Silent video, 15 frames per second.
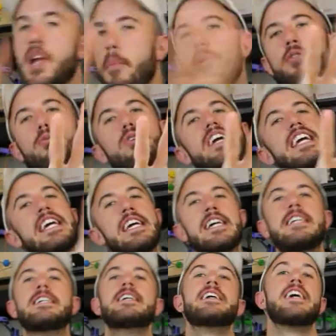Number 3,
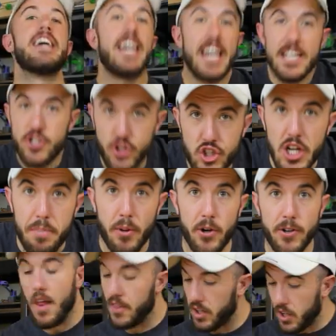it's cheaper.
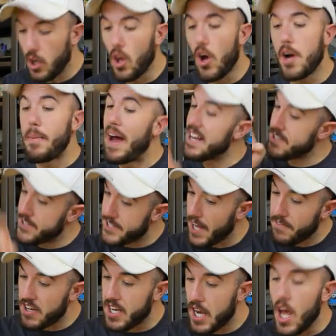The little arm has
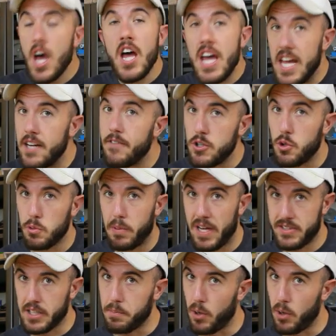7 individual plastic